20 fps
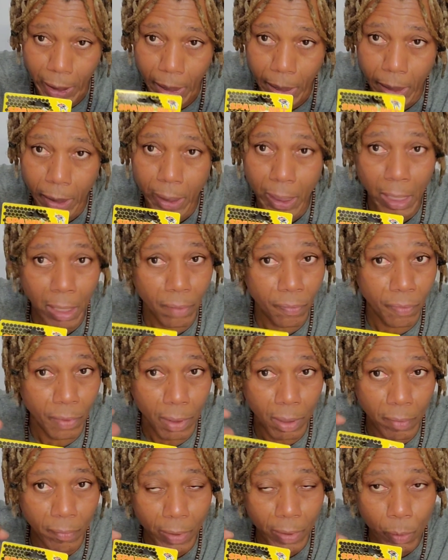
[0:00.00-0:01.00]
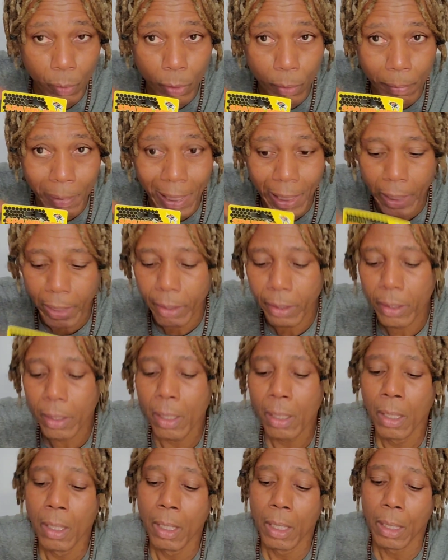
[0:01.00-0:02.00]
again, I feel very bad
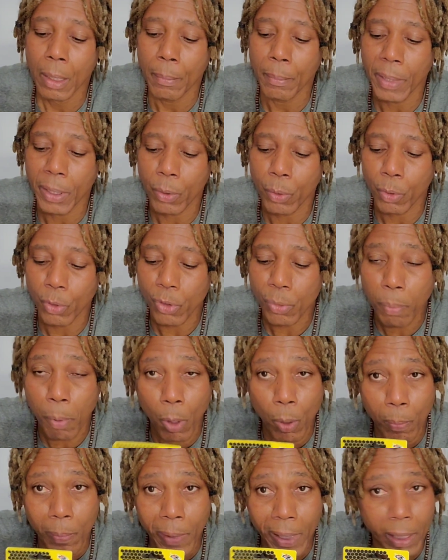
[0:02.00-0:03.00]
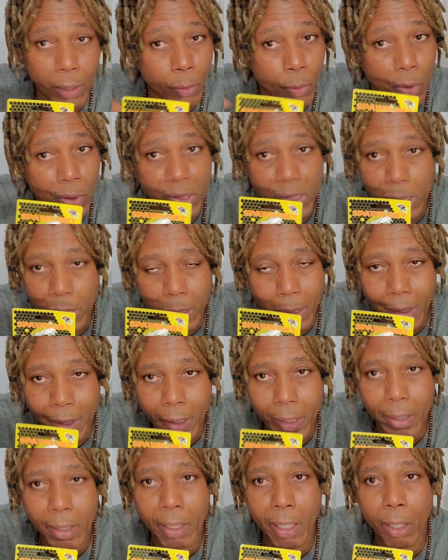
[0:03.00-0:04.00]
because probably in your
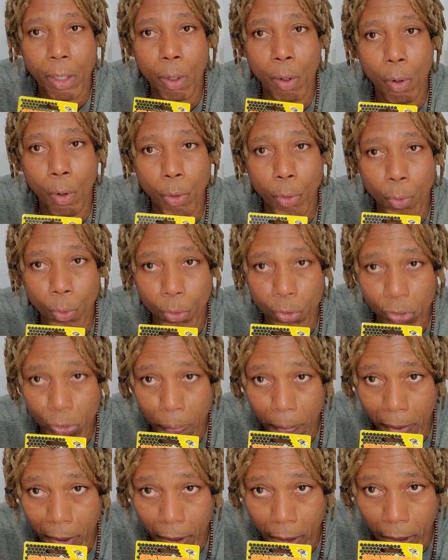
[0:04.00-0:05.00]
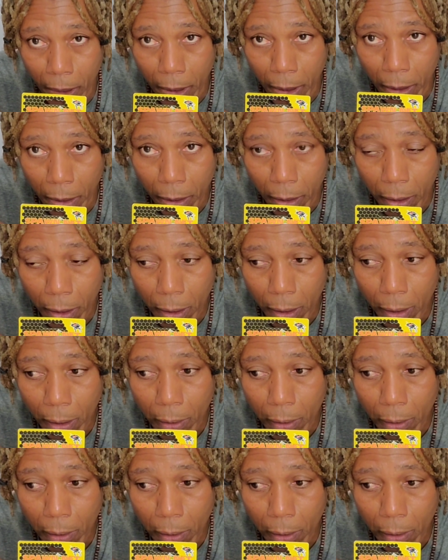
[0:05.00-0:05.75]
CD there are no net